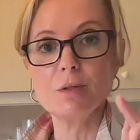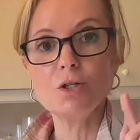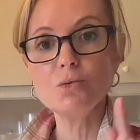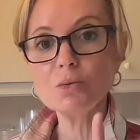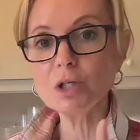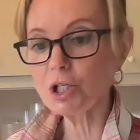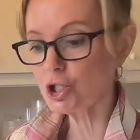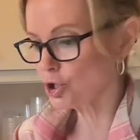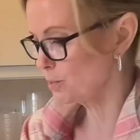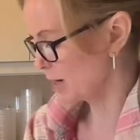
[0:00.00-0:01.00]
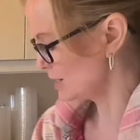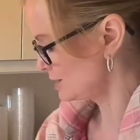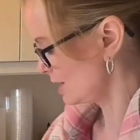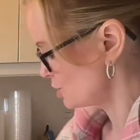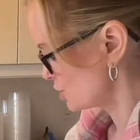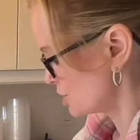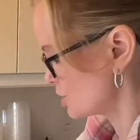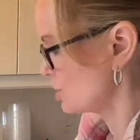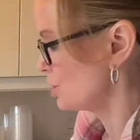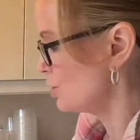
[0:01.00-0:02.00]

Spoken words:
it. But you really should pay attention to the